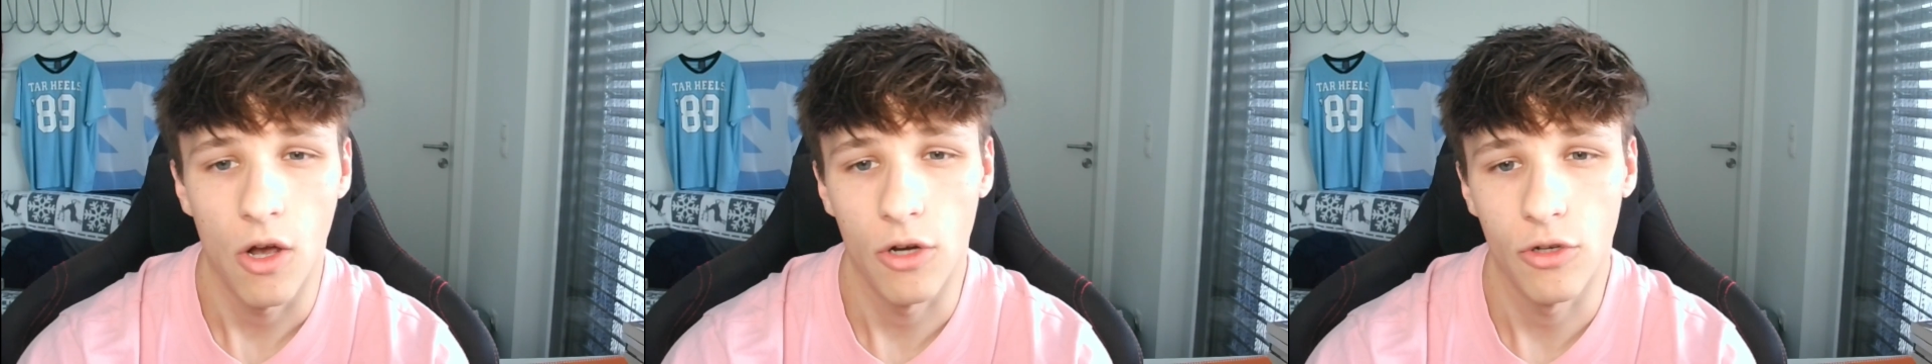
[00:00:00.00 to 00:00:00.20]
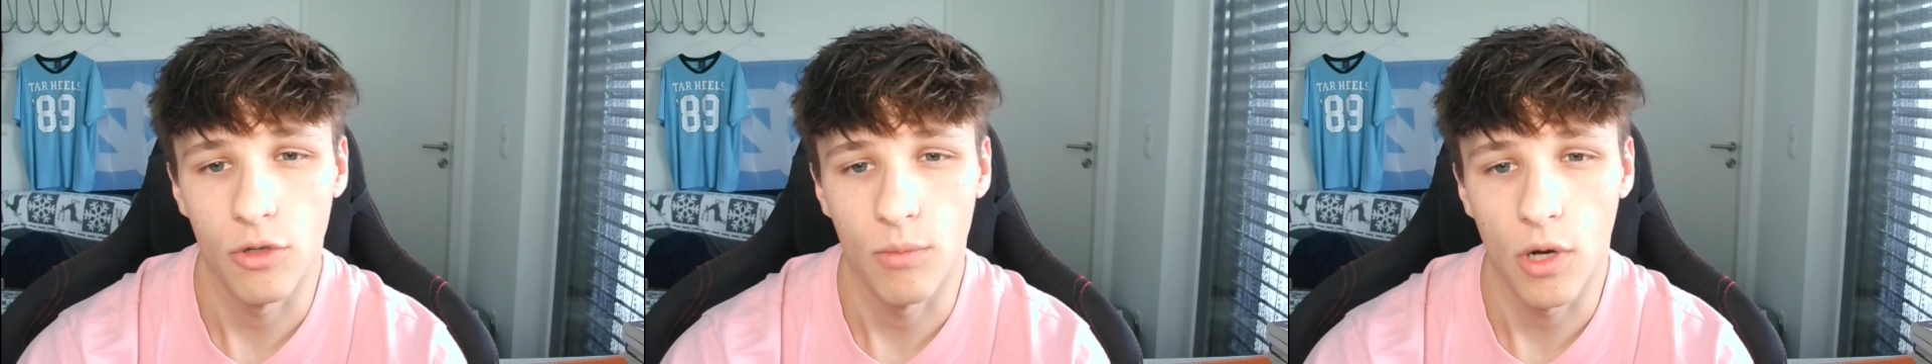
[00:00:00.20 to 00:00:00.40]

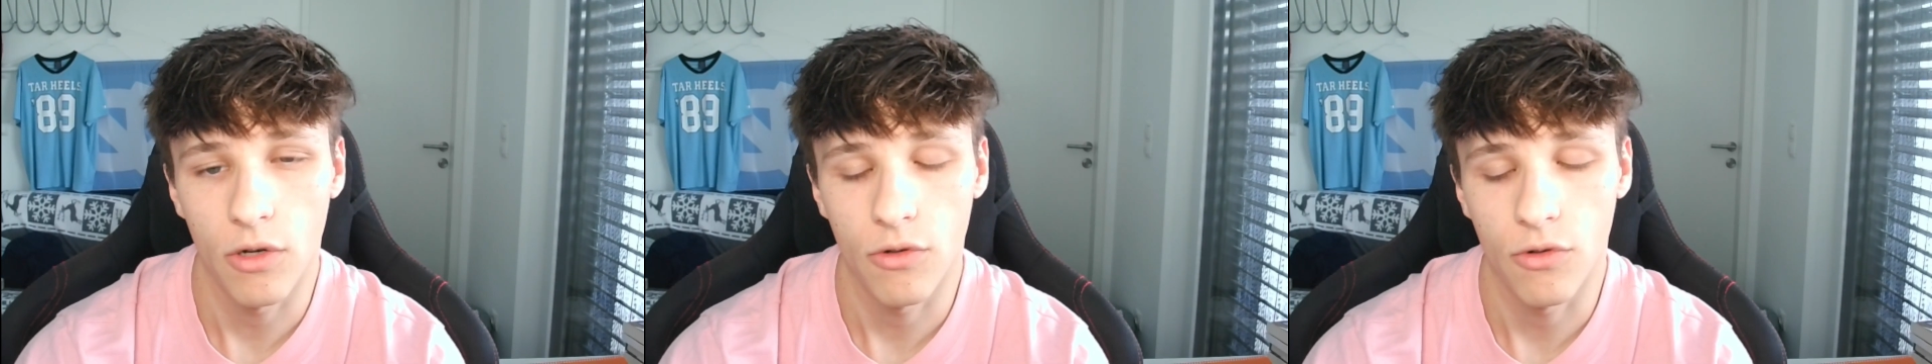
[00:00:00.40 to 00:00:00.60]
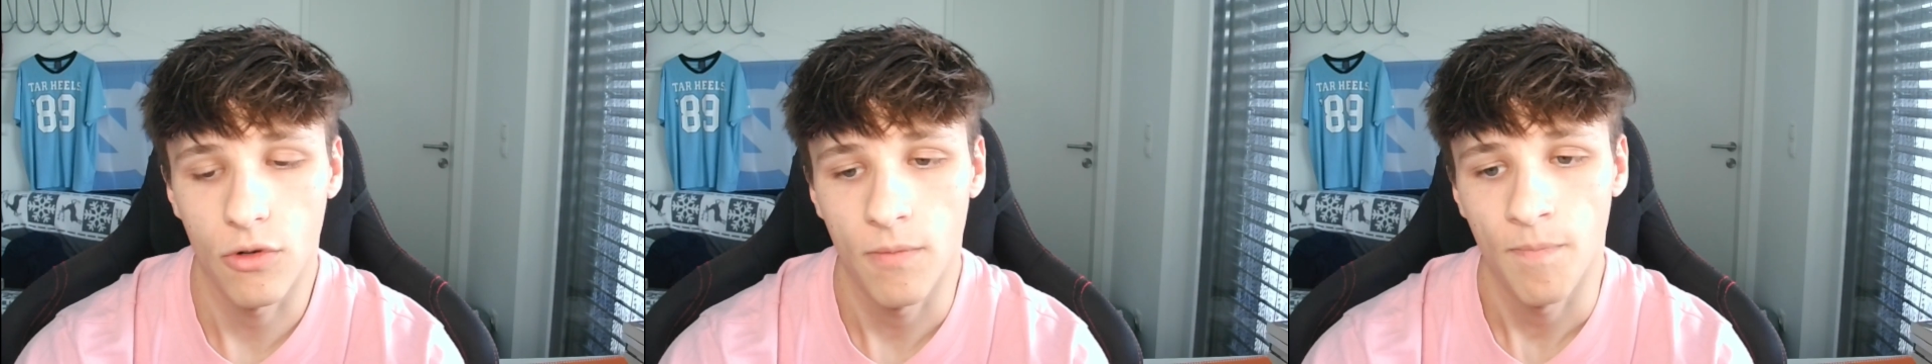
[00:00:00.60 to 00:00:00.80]
on your
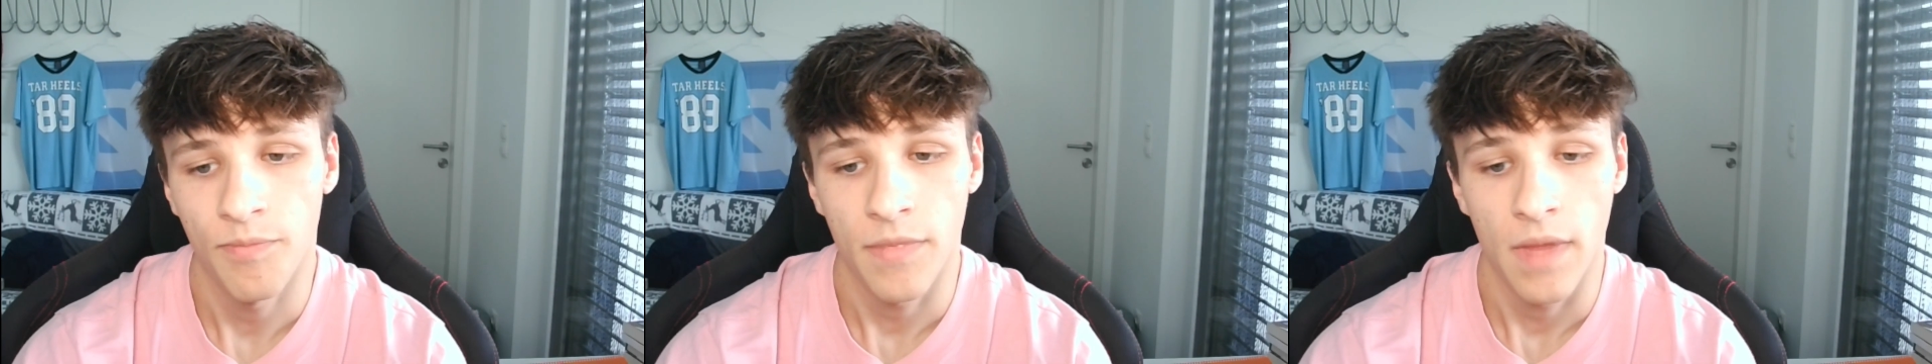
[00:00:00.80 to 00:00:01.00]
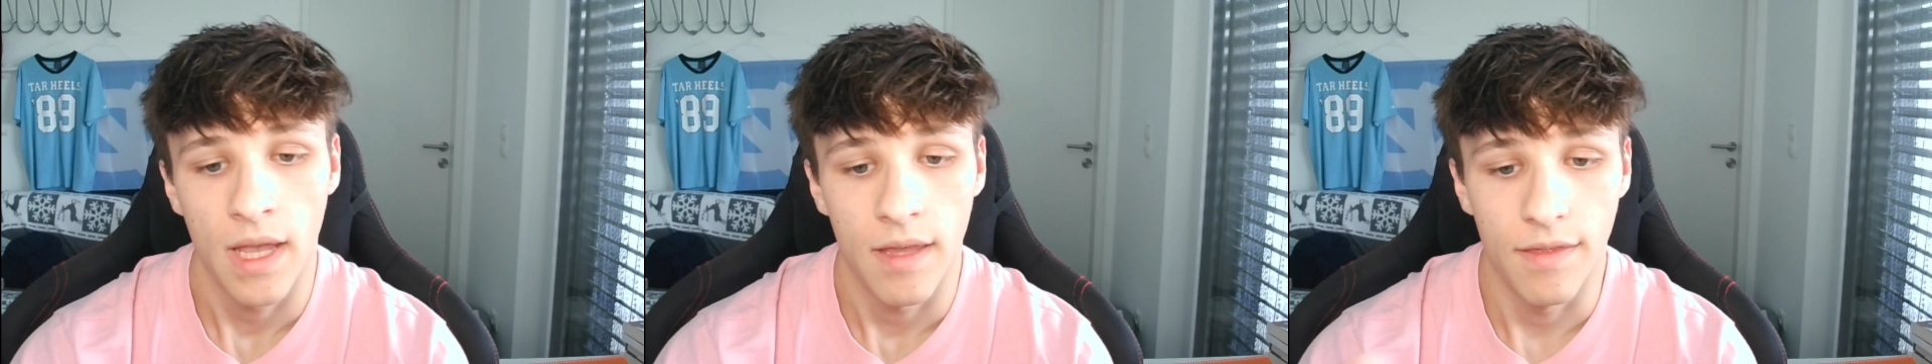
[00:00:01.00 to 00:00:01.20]
monitor.
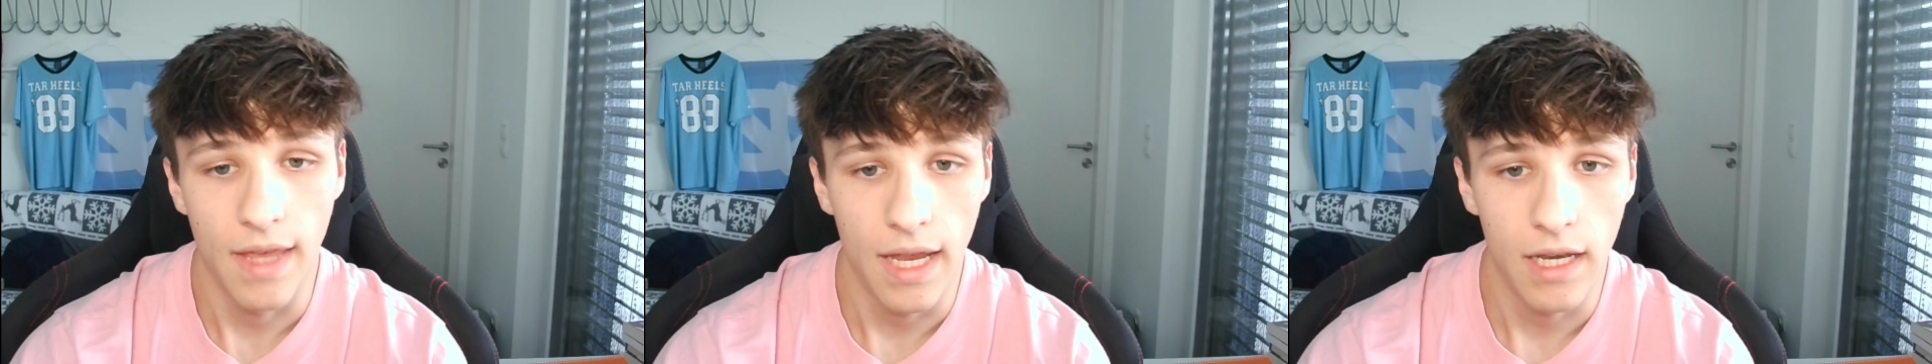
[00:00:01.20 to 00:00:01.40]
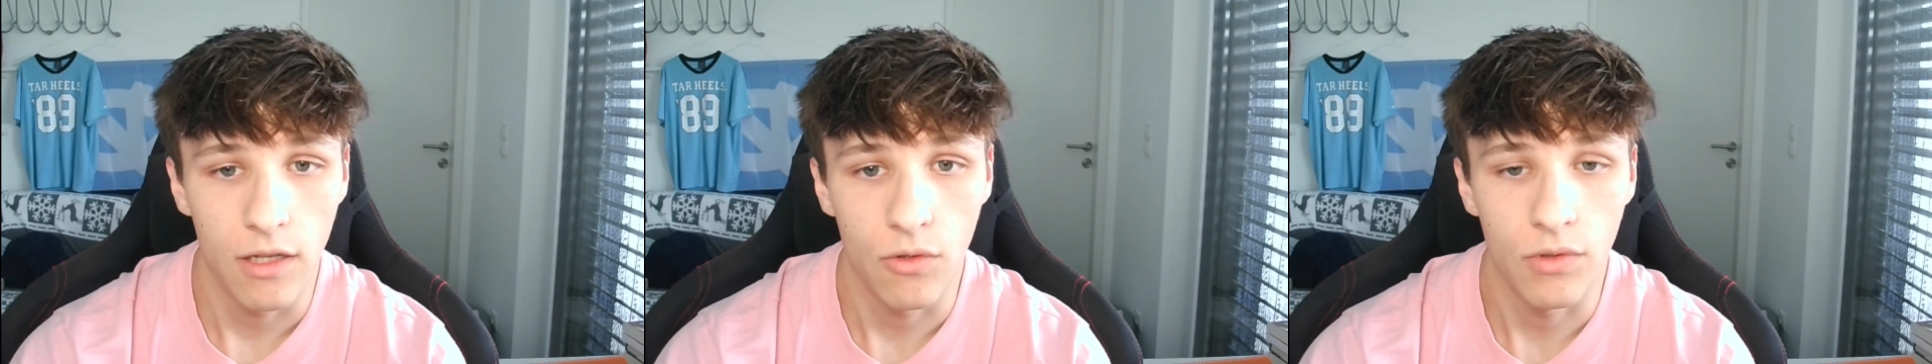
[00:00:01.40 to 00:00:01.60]

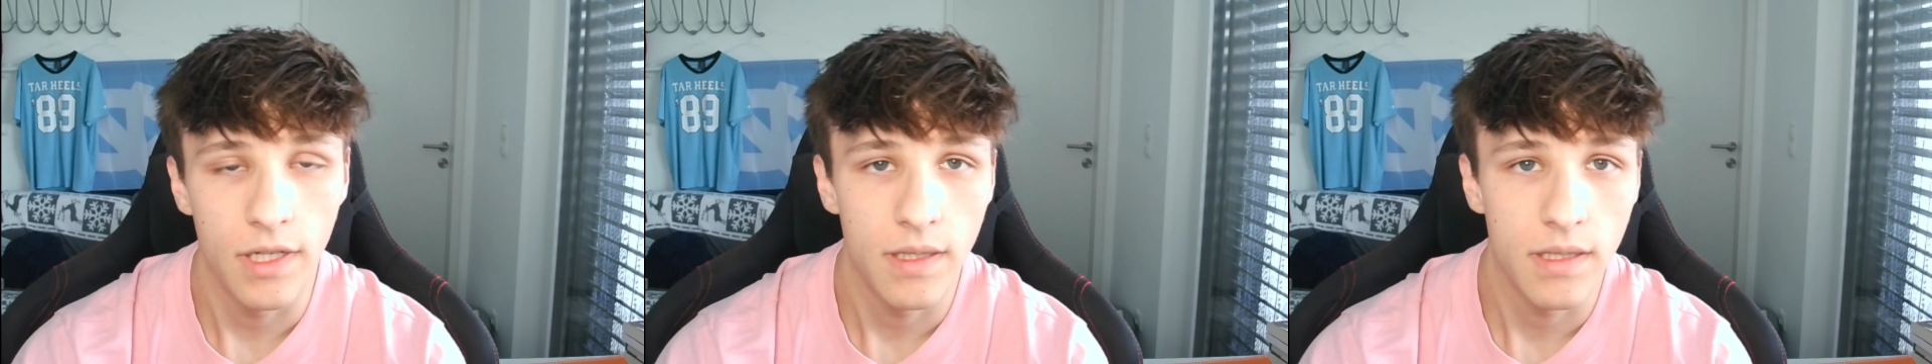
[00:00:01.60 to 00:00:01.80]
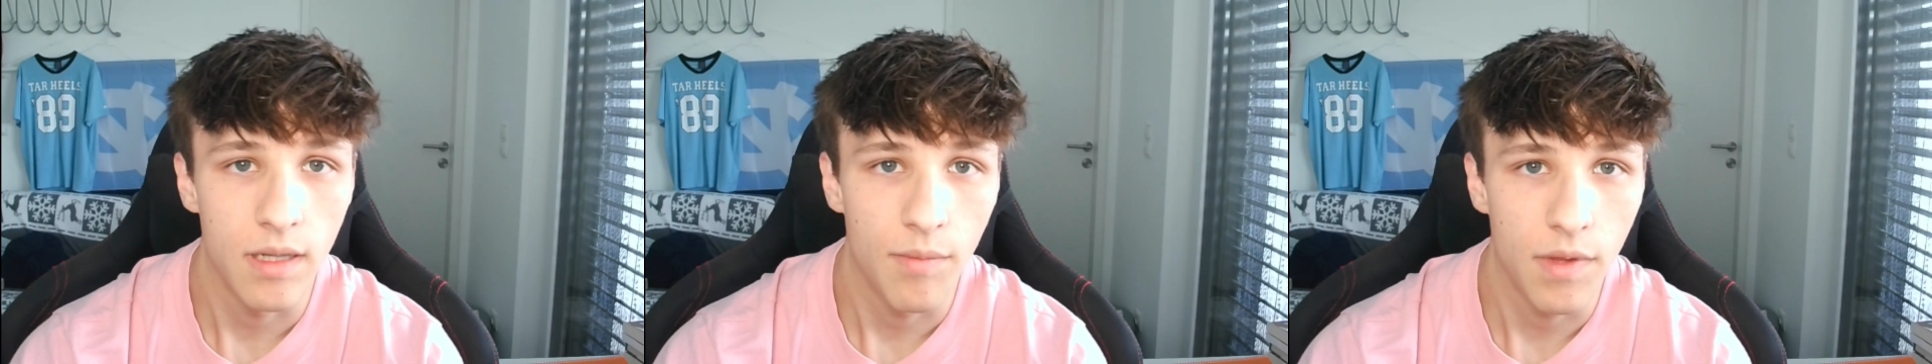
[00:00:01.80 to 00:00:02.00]
Then you'll
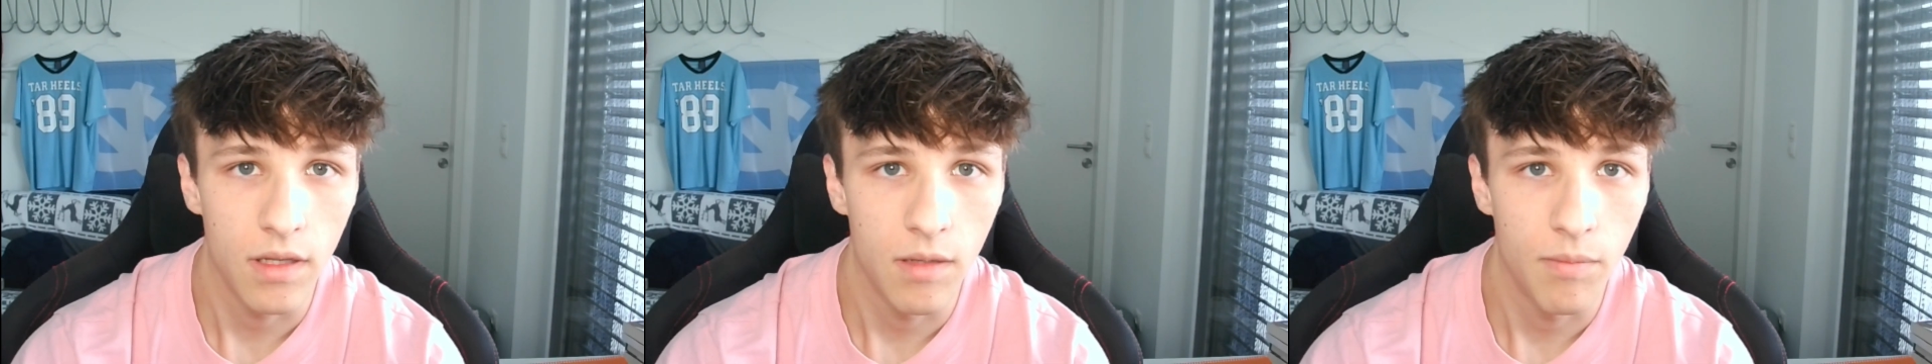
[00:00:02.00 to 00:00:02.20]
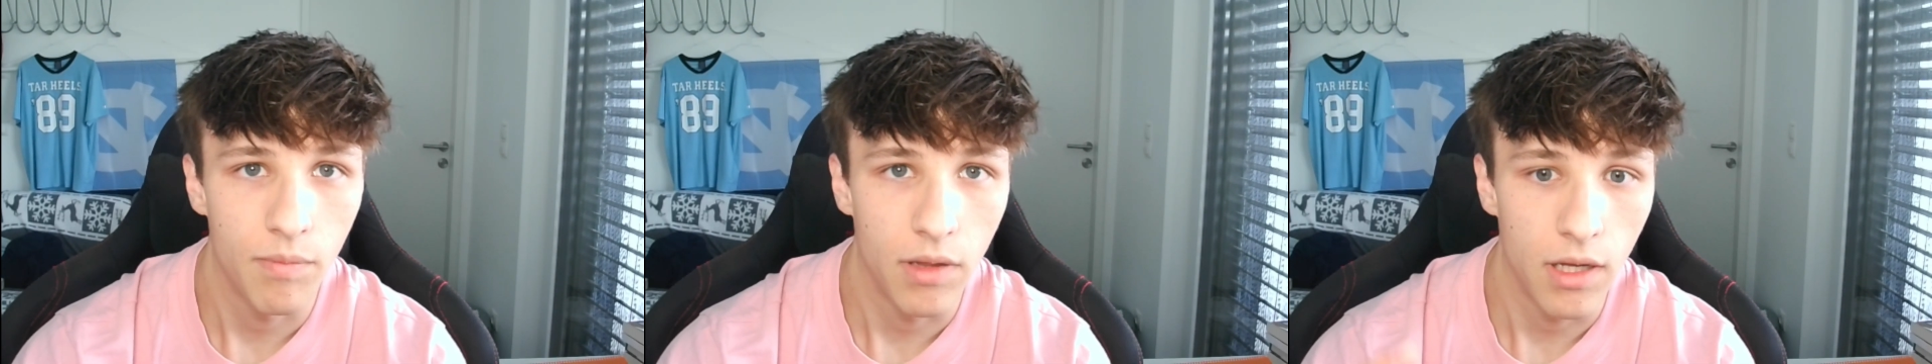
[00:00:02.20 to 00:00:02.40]
need something
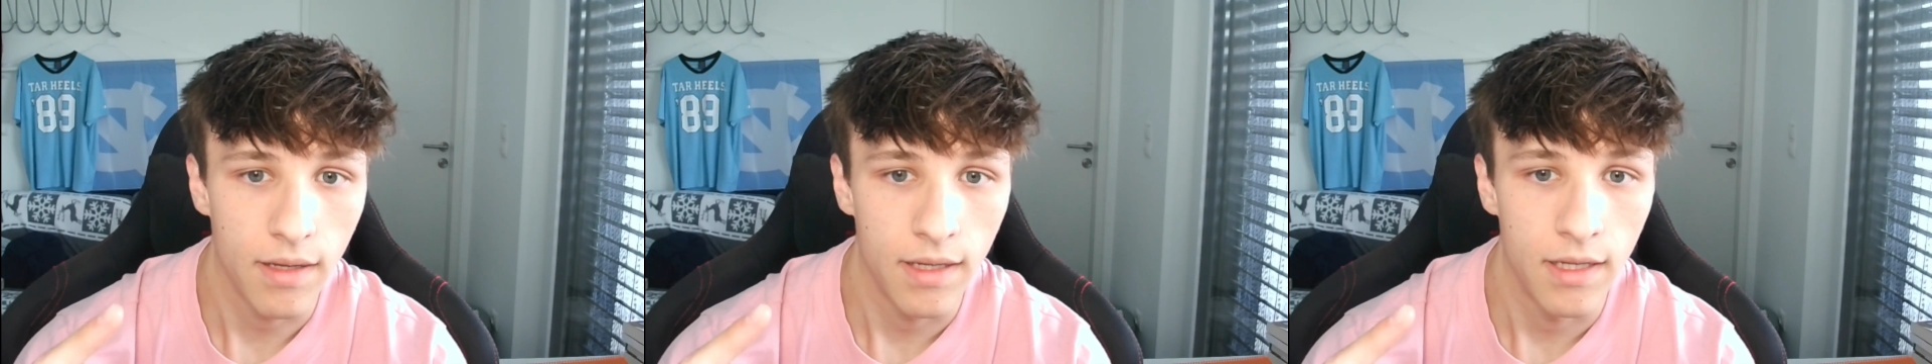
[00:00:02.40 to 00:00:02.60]
to plug